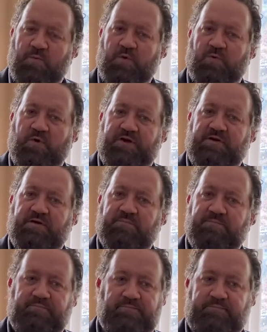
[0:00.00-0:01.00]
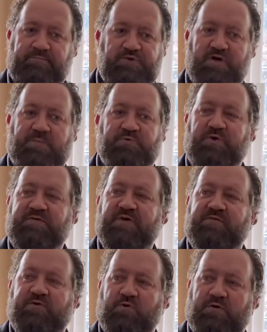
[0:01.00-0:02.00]
what are your top 3
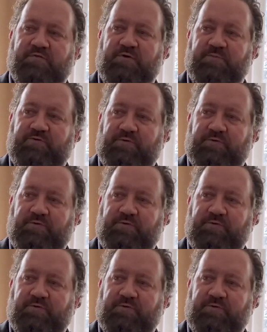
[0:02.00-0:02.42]
favorite horror films?